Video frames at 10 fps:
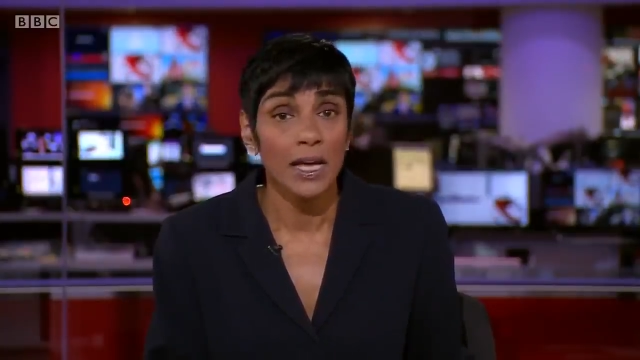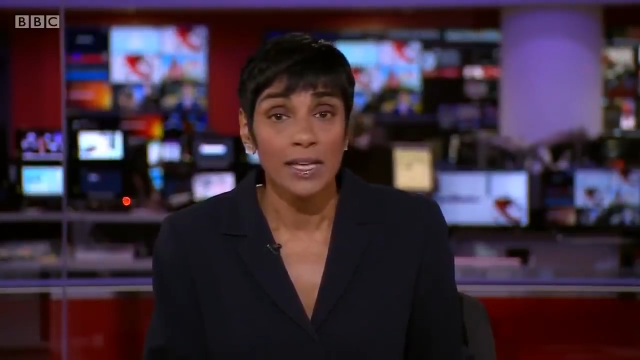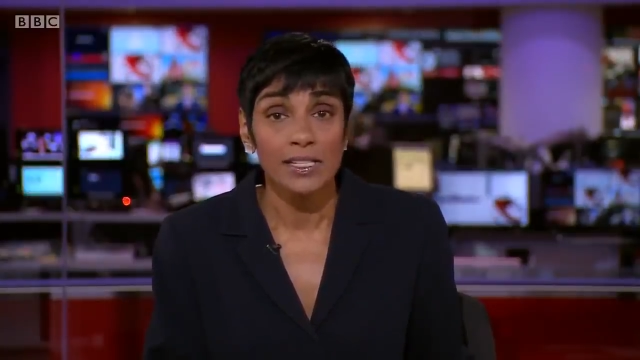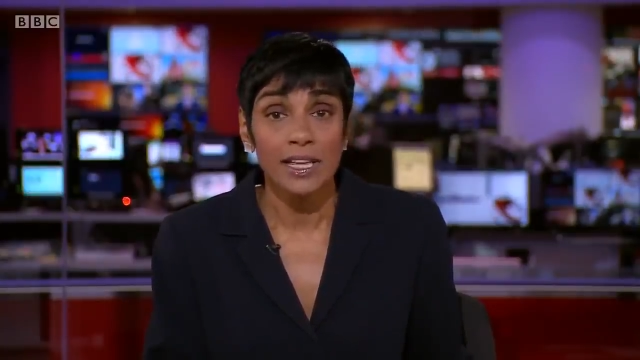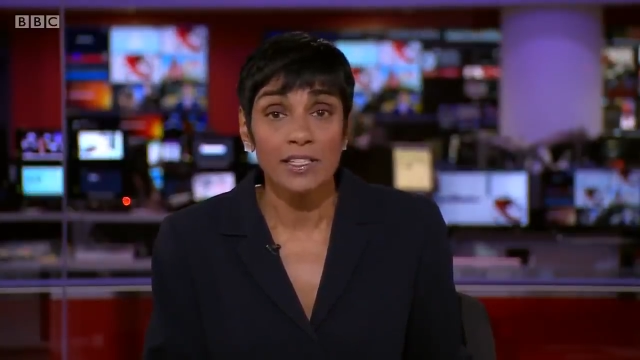
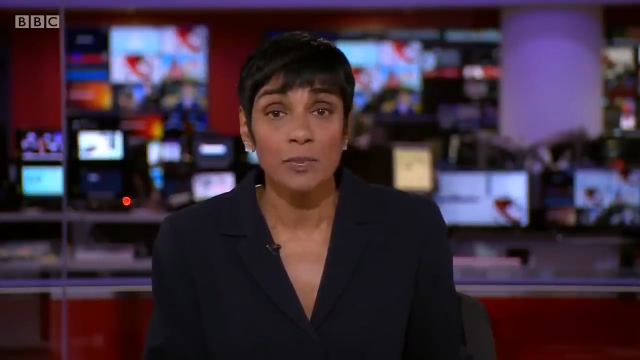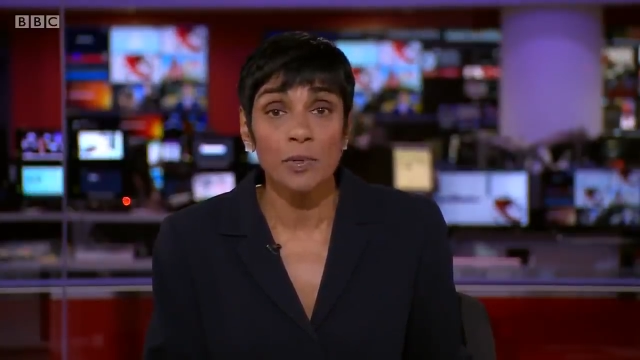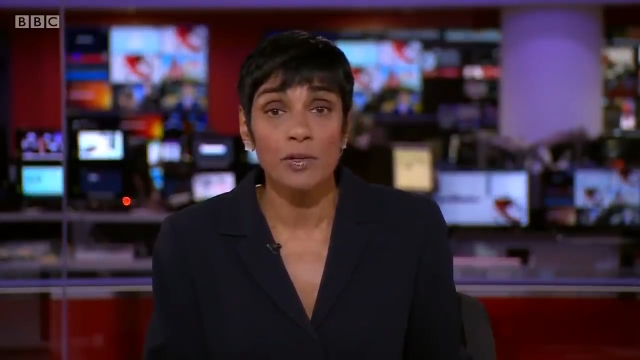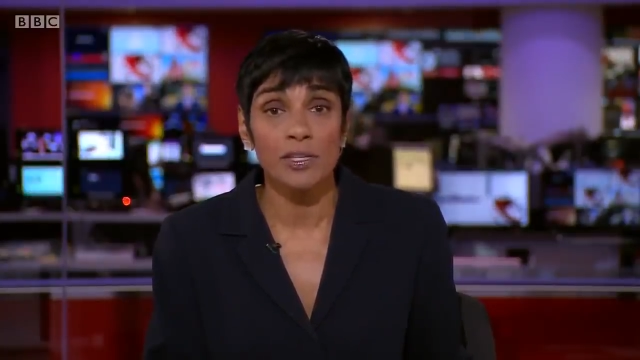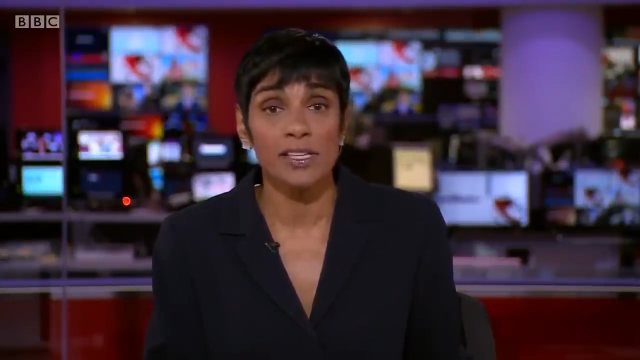It's led to
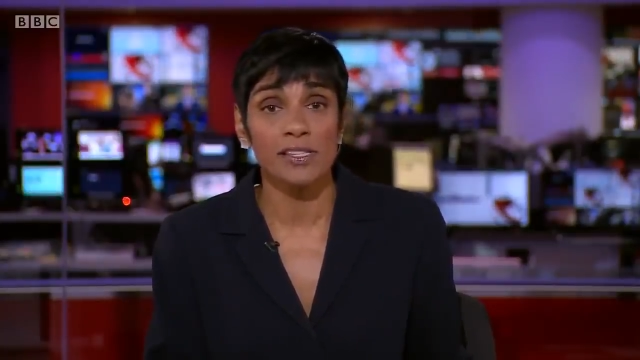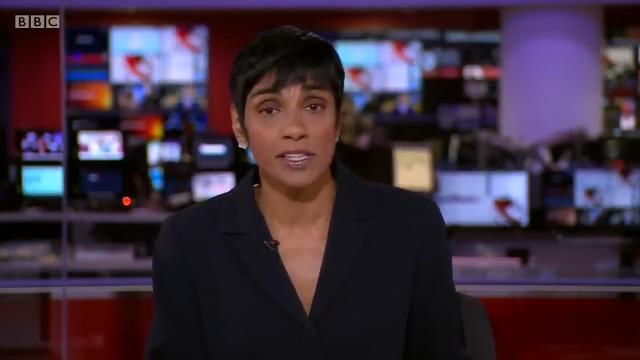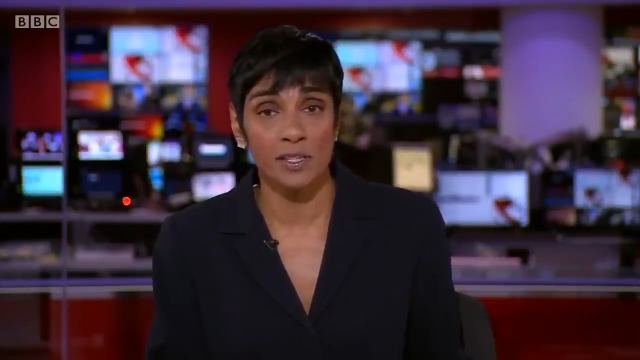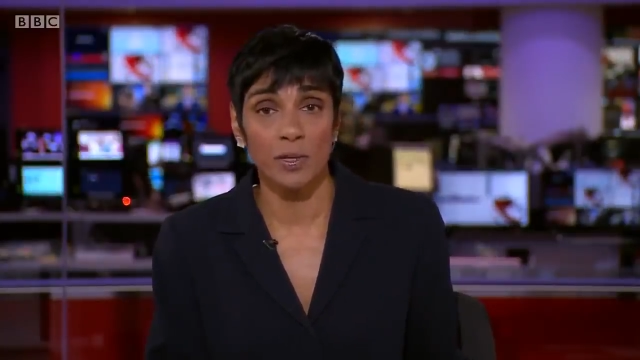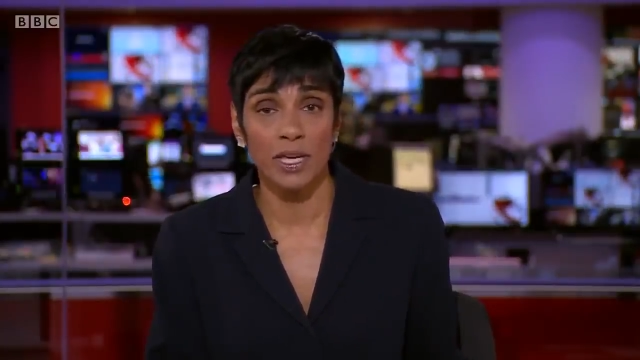protests
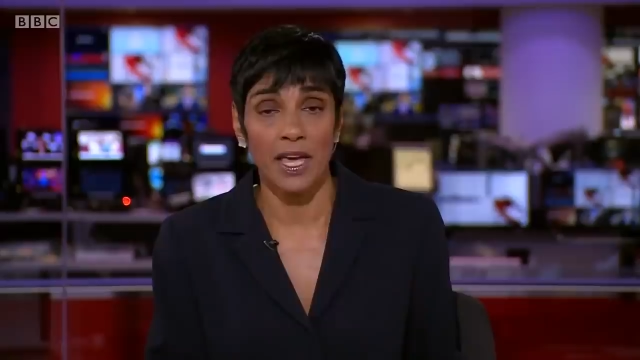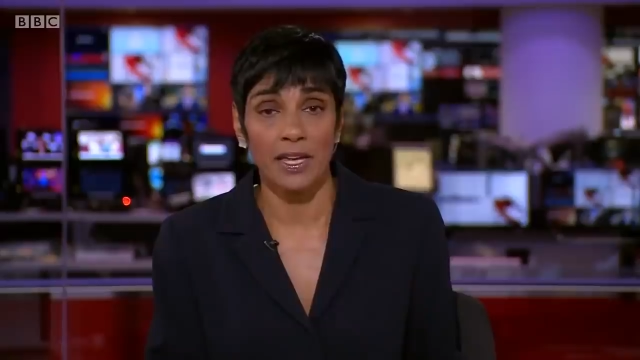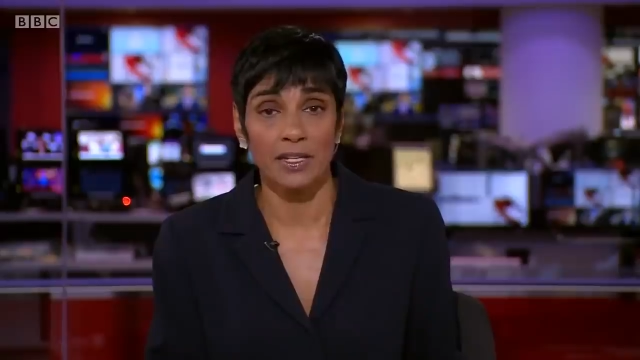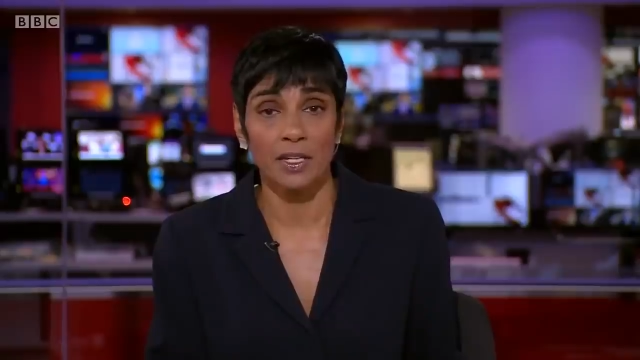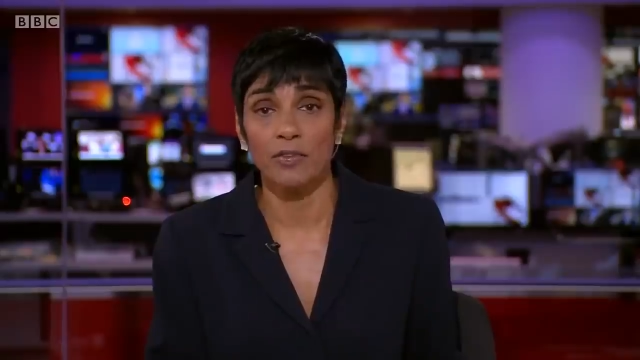this
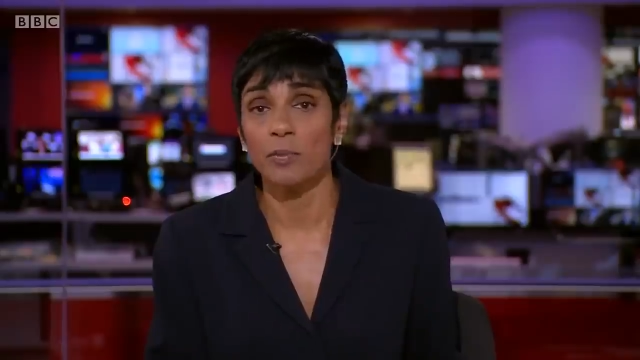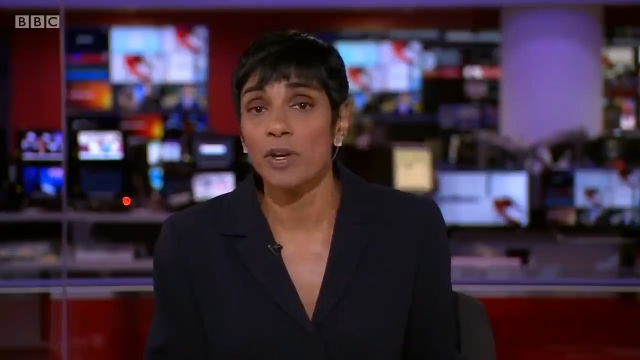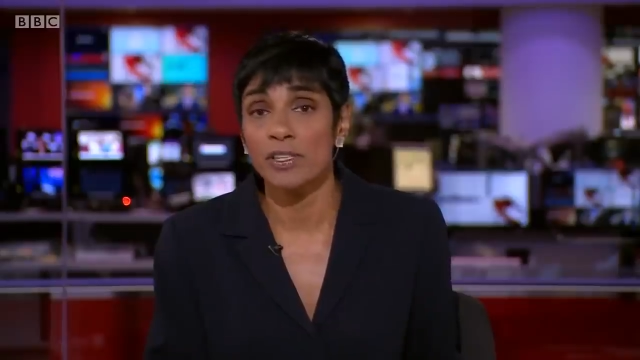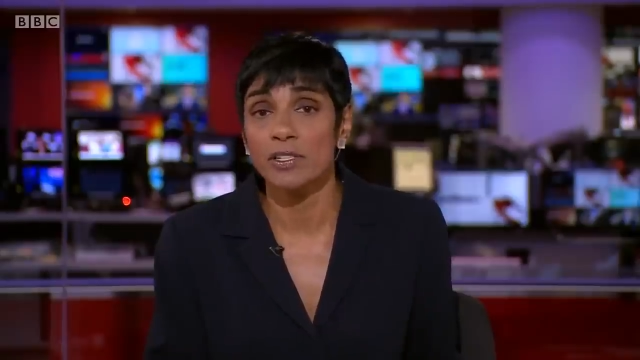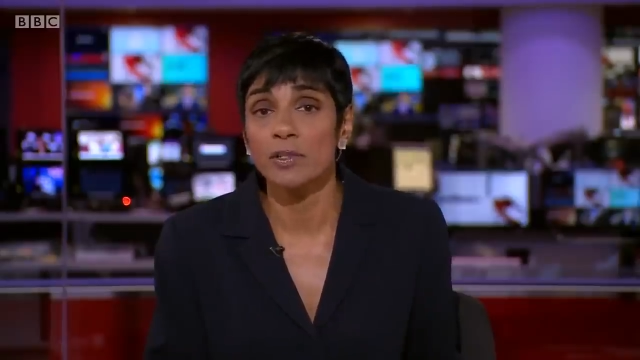weekend over
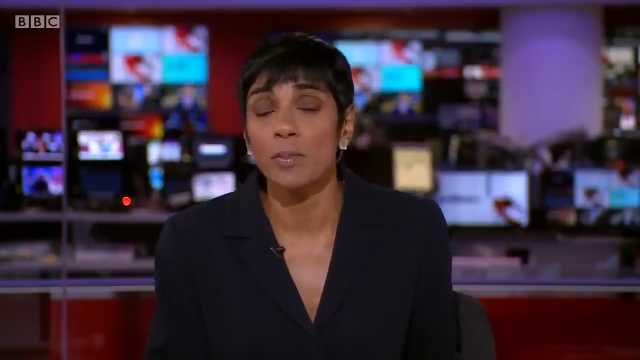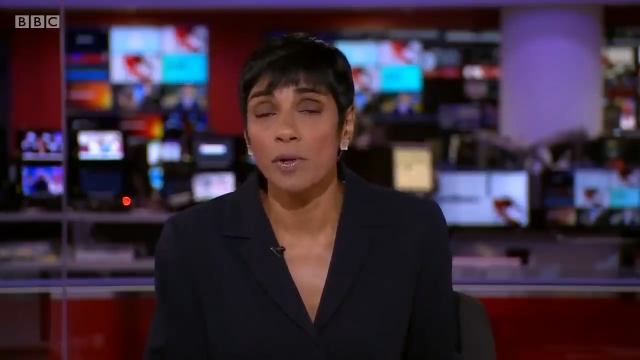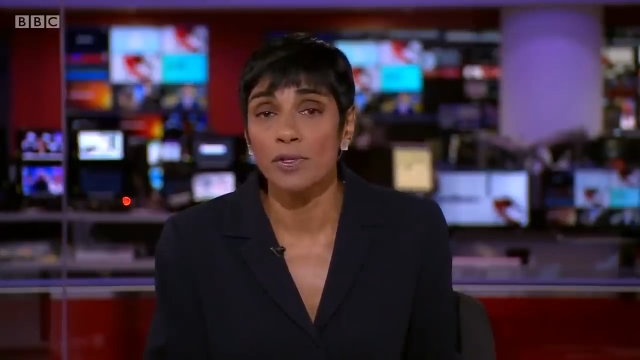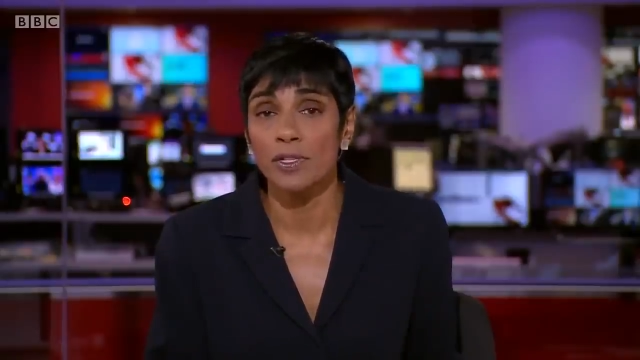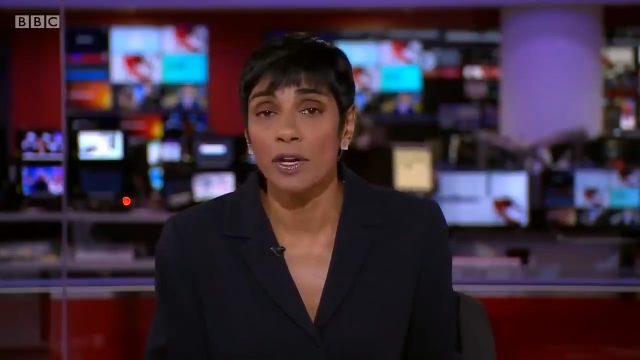President
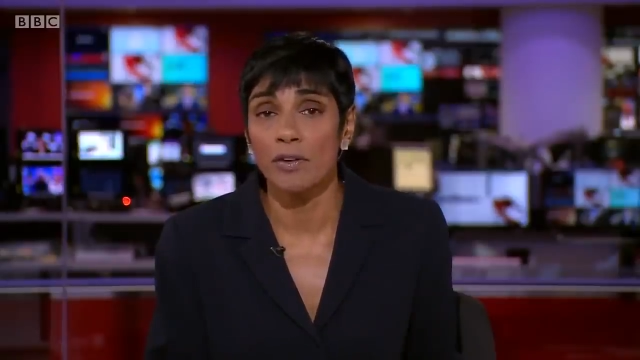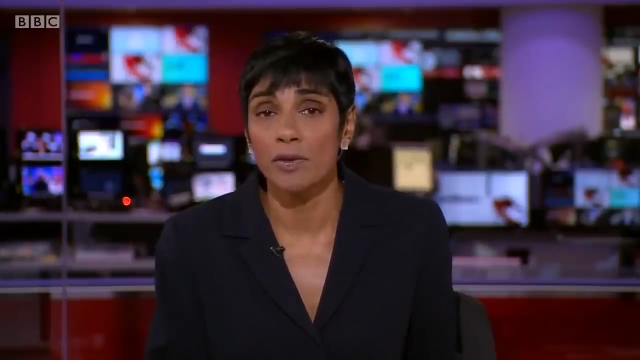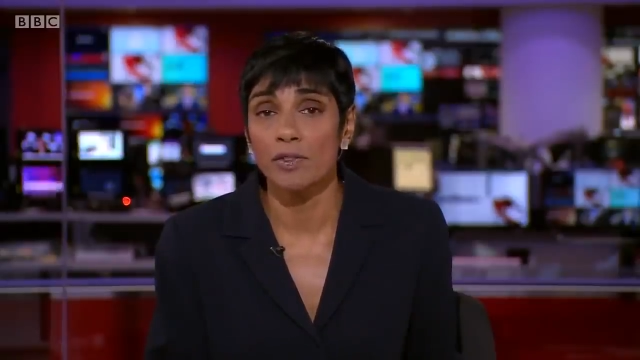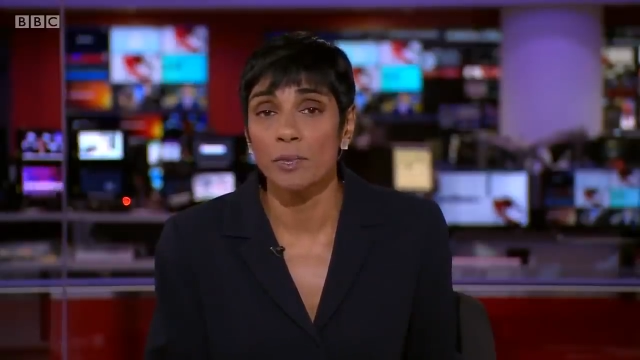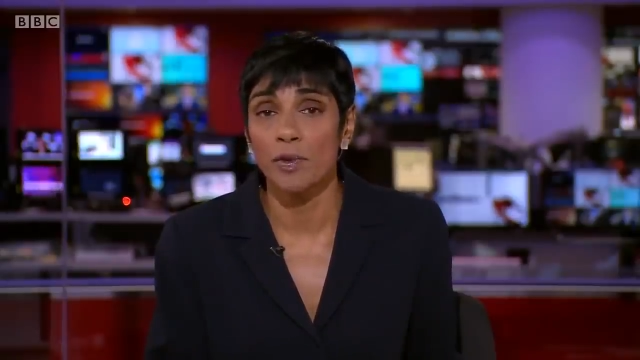
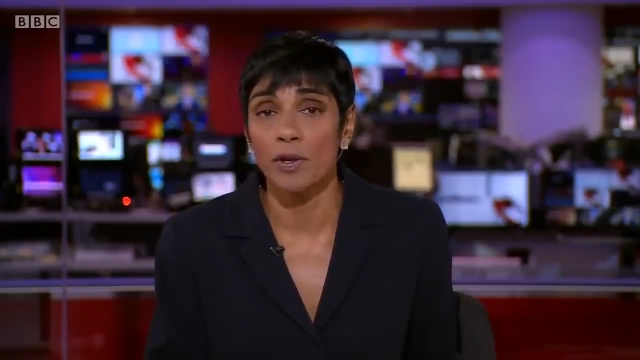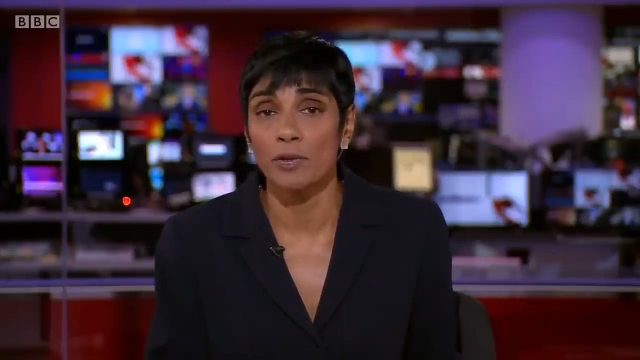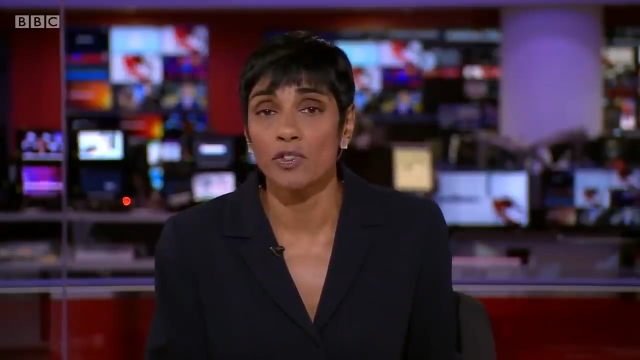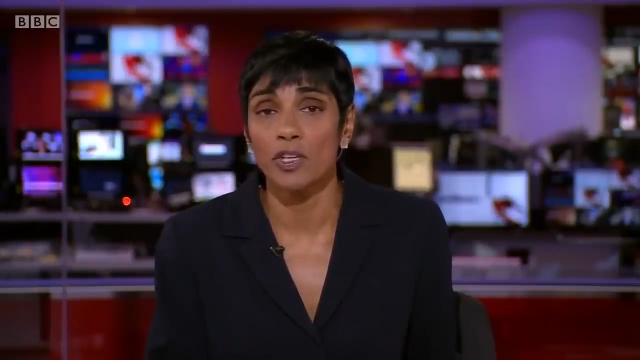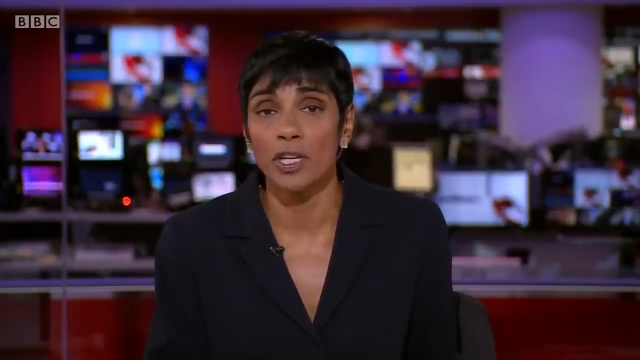Bolsonaro's approach.